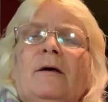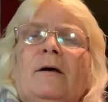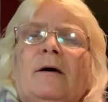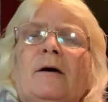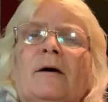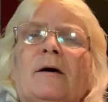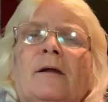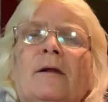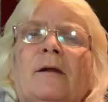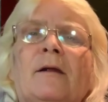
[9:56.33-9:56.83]

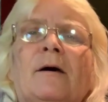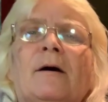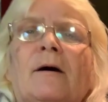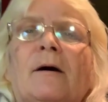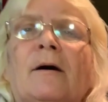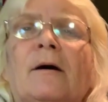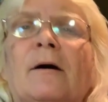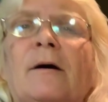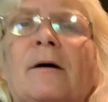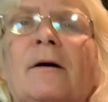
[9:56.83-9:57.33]
And
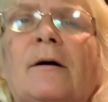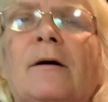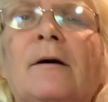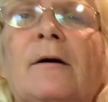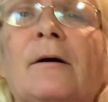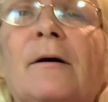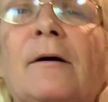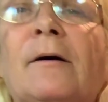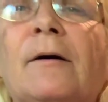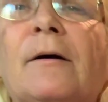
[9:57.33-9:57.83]

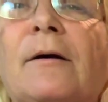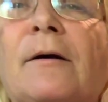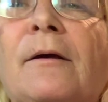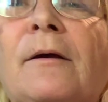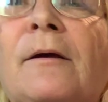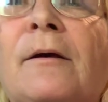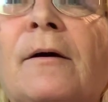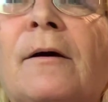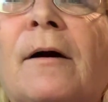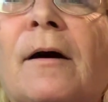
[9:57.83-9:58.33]

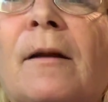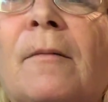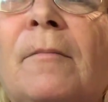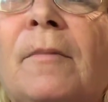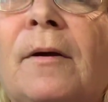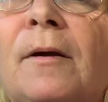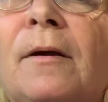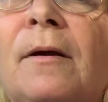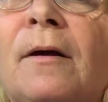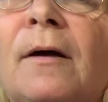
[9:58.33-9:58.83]
You got to
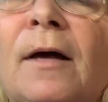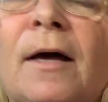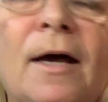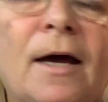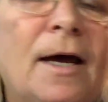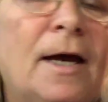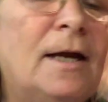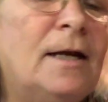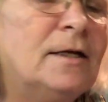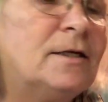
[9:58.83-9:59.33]
be,
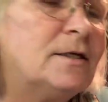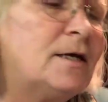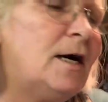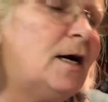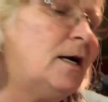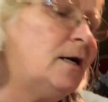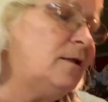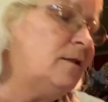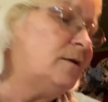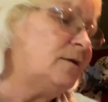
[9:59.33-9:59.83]
and it's
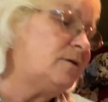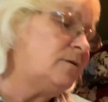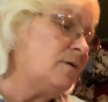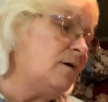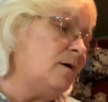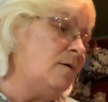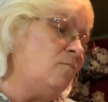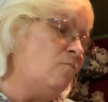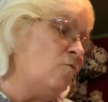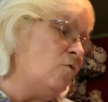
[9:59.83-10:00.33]
kind of the
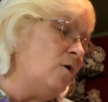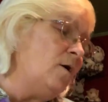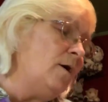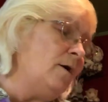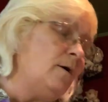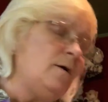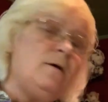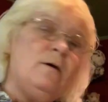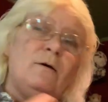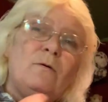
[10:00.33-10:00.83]
same
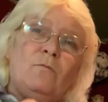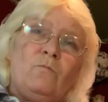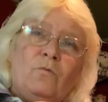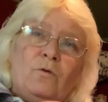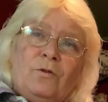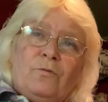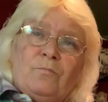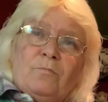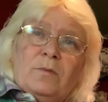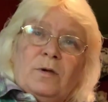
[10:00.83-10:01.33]
way
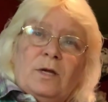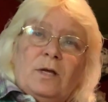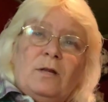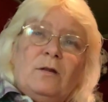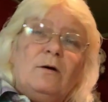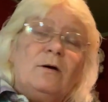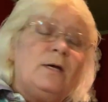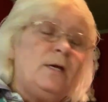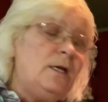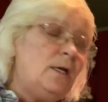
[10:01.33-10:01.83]
with me
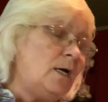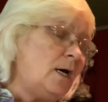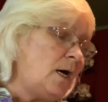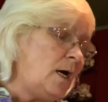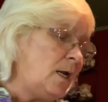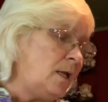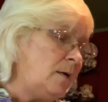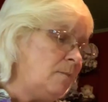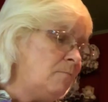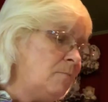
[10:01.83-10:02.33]
looking
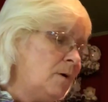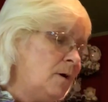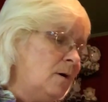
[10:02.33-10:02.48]
at him.